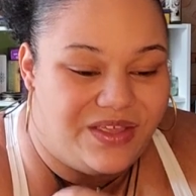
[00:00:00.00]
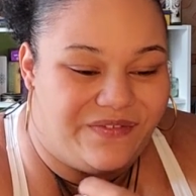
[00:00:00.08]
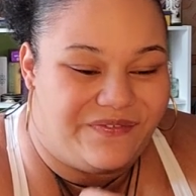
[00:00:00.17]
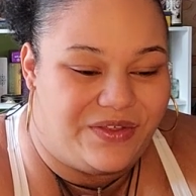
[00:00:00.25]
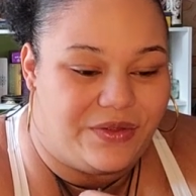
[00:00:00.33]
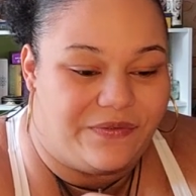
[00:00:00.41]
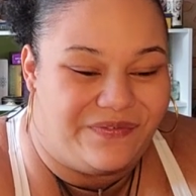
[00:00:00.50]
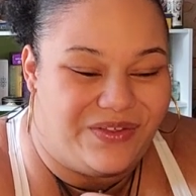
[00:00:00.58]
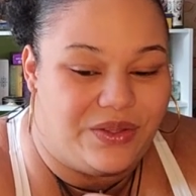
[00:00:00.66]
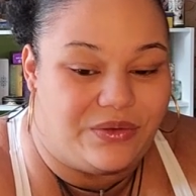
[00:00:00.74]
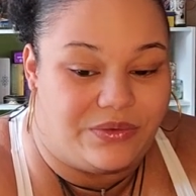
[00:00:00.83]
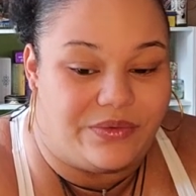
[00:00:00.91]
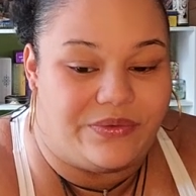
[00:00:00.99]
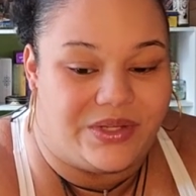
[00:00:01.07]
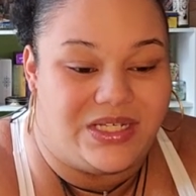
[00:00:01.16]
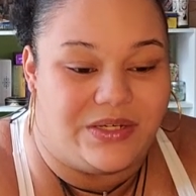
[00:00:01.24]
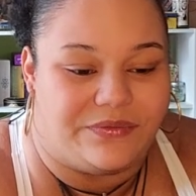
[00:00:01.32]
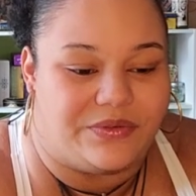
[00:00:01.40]
feel the
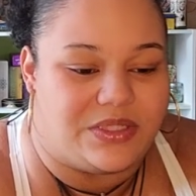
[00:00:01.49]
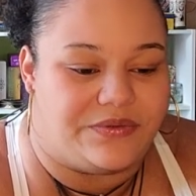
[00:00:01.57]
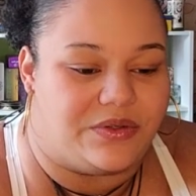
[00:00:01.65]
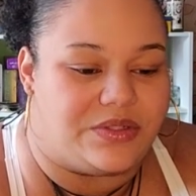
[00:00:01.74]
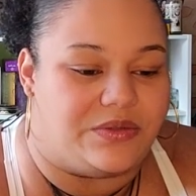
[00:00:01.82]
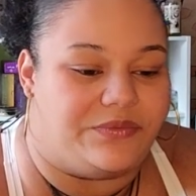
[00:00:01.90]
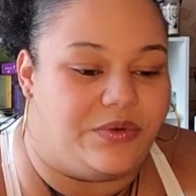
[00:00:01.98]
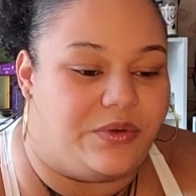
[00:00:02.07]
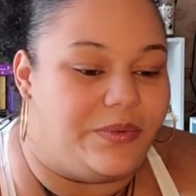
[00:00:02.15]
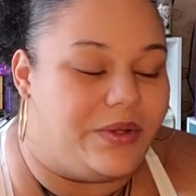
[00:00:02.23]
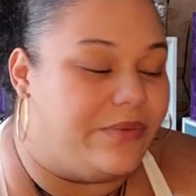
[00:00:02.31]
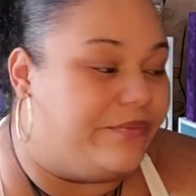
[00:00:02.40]
difference first and foremost.